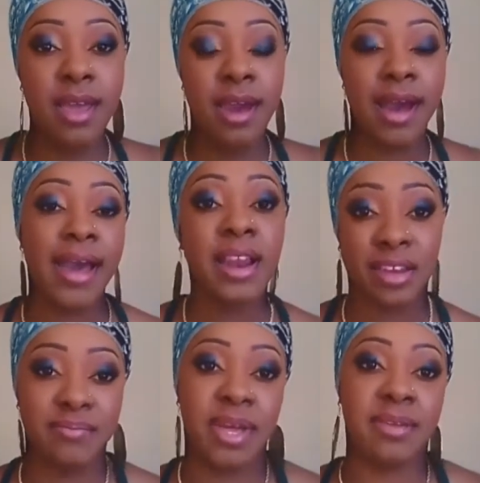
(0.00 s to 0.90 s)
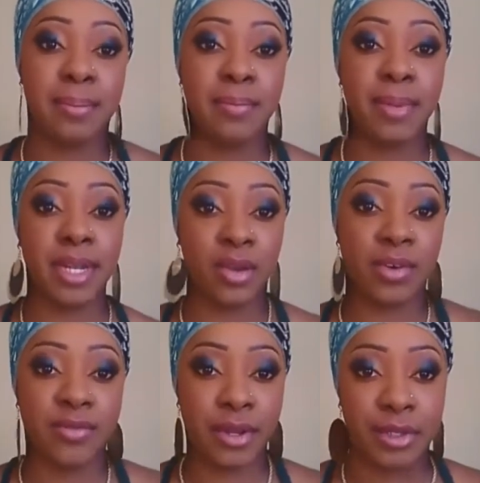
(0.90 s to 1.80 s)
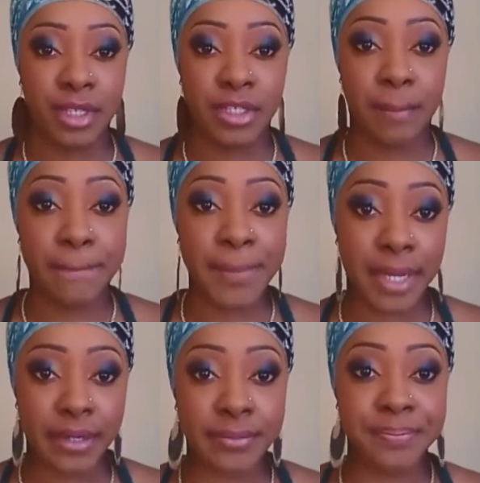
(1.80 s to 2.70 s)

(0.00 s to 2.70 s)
I love my liquid foundation, but